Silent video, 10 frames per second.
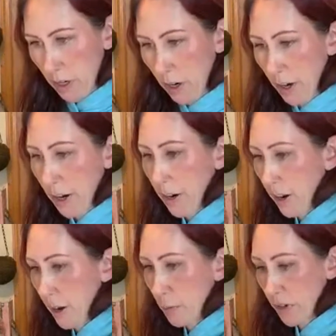All right,
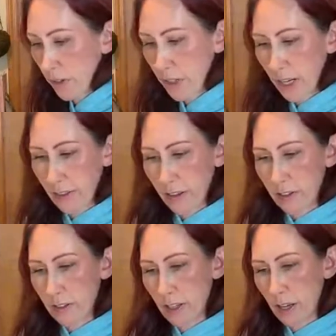I'm gonna take that
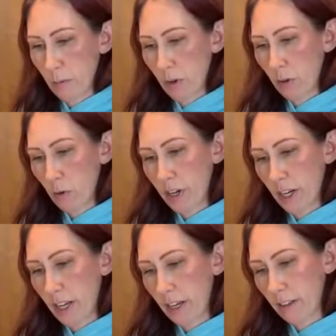same green
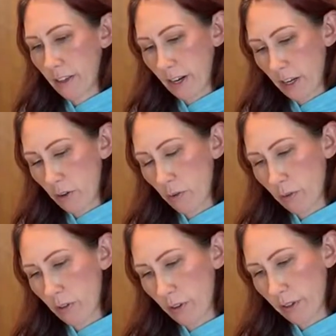ink that I
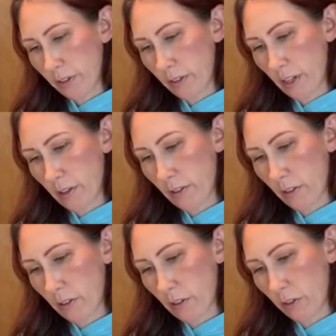used on the
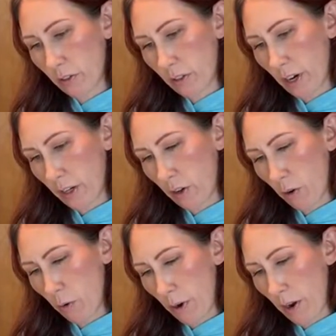stencil and just kind of go
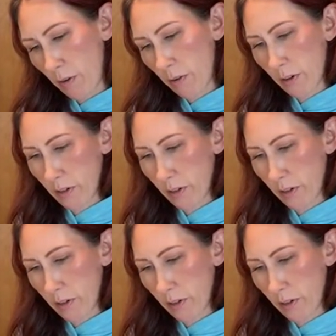around